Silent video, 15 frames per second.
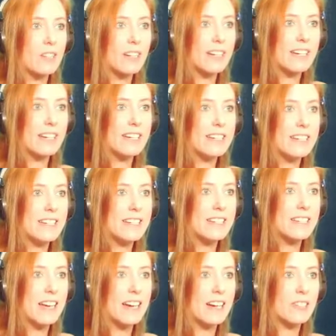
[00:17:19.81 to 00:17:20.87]
Yeah,
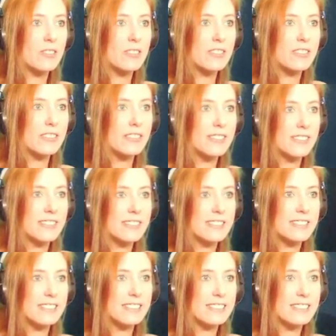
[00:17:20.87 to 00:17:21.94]
he's out.
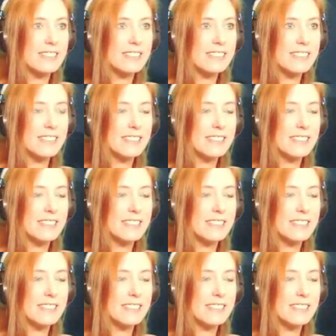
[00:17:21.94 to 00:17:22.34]
out.